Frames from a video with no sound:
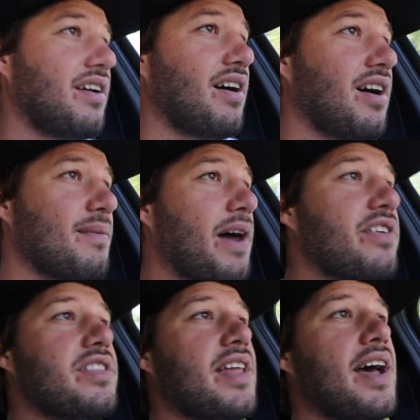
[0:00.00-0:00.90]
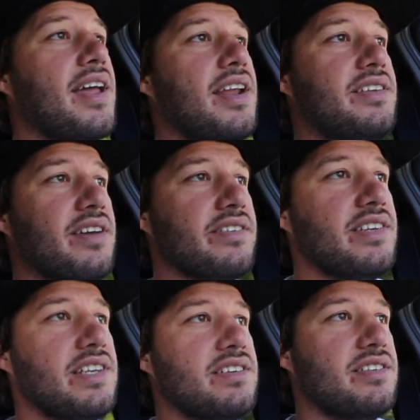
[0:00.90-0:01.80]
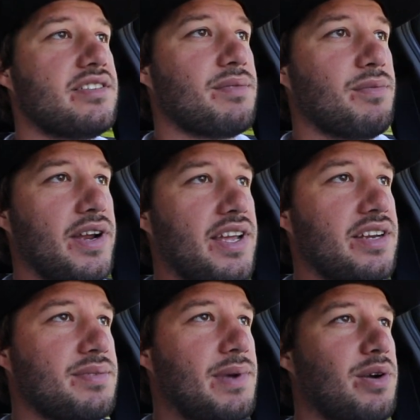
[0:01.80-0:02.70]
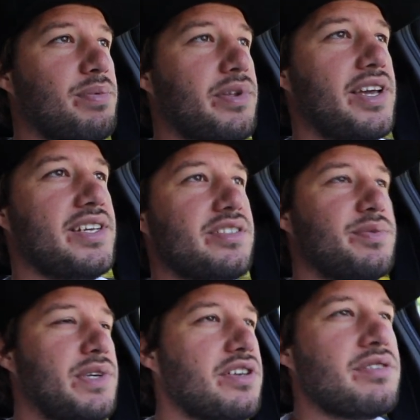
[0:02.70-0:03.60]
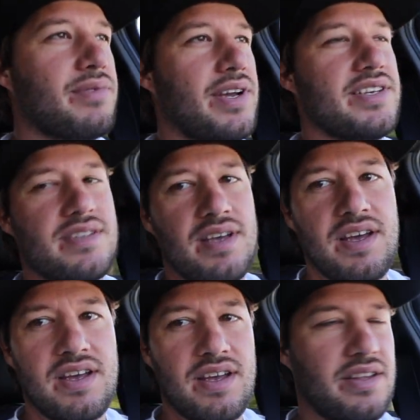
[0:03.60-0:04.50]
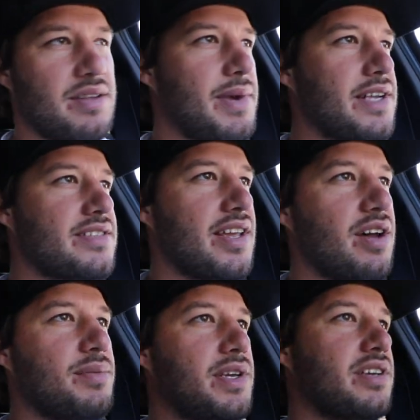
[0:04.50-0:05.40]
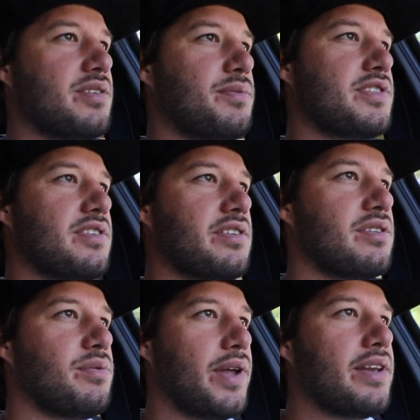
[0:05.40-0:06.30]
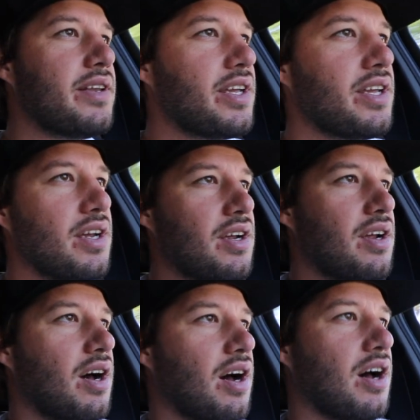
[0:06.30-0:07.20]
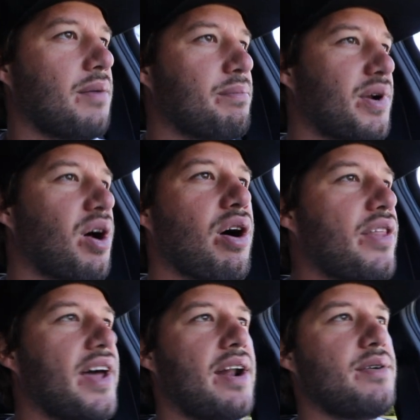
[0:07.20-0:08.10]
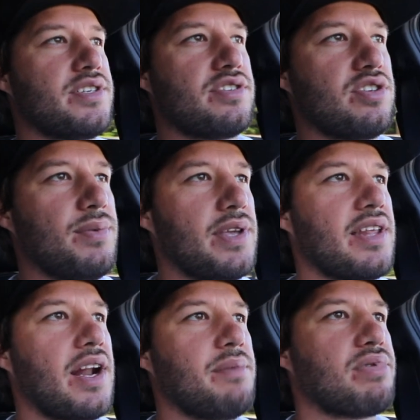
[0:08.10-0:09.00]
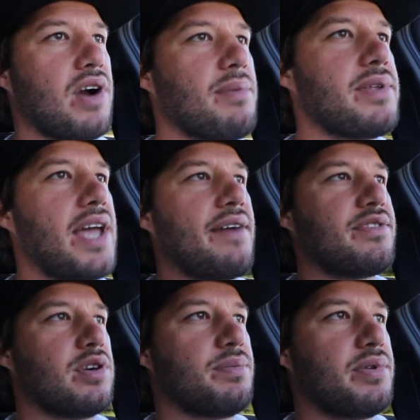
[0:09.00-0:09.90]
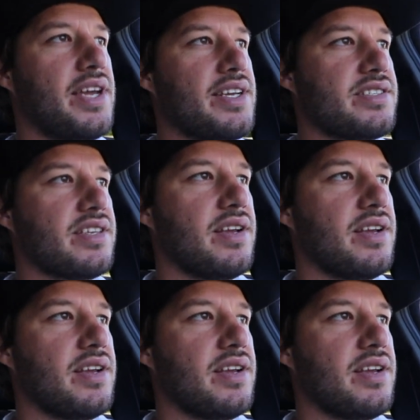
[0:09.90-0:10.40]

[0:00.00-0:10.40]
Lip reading: Other than that, it does need some rigging to be replaced. We couldn't raise the mainsail because it was a little windy, but all that I was assuming that I'd probably have to replace.